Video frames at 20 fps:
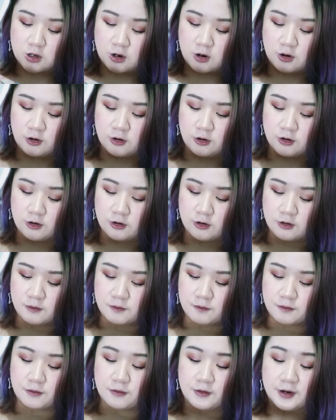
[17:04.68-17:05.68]
so
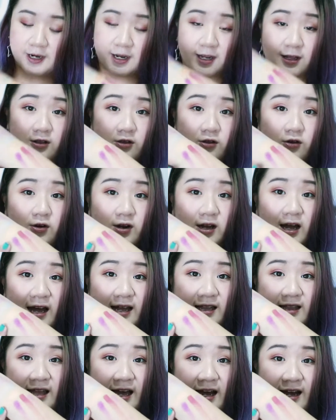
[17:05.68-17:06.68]
pretty. Look
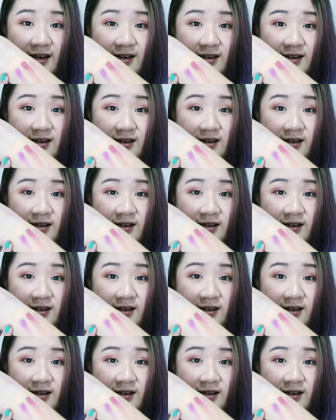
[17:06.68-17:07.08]
at that.